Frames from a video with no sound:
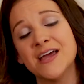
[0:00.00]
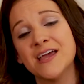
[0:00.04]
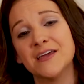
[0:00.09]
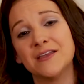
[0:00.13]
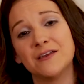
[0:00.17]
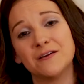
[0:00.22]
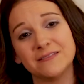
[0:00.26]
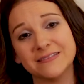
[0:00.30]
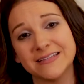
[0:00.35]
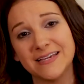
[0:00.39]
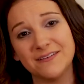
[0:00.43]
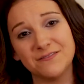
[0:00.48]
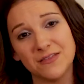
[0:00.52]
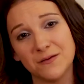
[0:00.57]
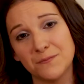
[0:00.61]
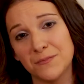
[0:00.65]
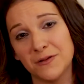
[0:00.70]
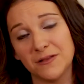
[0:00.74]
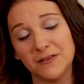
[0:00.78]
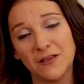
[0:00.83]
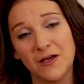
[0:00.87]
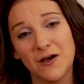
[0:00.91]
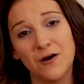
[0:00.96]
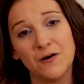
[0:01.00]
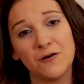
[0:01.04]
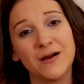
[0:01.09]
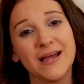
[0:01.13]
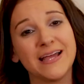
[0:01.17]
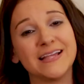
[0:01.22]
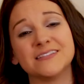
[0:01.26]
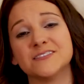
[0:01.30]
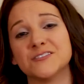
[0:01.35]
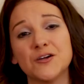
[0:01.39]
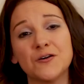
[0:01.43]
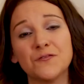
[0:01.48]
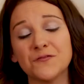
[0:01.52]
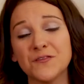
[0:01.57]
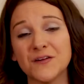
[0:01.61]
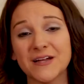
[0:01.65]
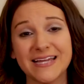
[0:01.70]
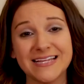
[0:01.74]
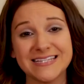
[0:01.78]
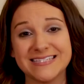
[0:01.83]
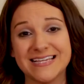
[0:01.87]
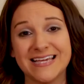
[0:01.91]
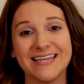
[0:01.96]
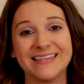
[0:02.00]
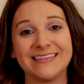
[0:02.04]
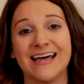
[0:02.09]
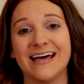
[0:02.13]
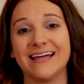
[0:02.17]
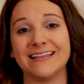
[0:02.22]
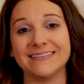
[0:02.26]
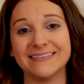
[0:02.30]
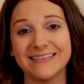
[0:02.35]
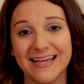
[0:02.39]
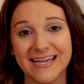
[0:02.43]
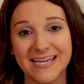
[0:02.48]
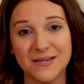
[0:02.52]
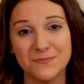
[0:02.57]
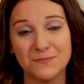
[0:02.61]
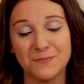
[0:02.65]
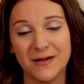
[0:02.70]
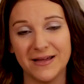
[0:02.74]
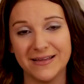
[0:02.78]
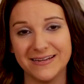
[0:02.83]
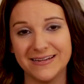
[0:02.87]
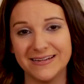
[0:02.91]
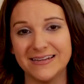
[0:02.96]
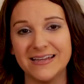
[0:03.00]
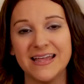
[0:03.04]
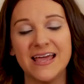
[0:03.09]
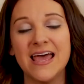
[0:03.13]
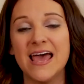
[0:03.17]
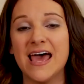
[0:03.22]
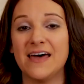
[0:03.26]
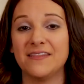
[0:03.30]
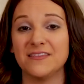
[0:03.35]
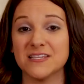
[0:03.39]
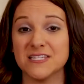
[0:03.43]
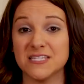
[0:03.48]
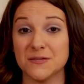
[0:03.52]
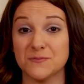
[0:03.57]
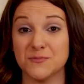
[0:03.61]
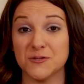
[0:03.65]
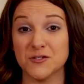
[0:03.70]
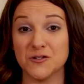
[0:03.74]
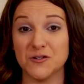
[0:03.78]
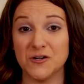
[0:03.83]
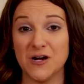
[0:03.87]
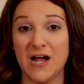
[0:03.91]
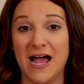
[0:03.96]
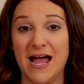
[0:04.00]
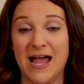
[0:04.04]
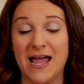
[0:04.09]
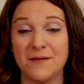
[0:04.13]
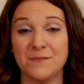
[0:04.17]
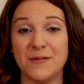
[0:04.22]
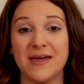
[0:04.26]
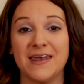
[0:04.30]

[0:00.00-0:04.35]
leave them below, and don't forget to hit that like button and the subscribe,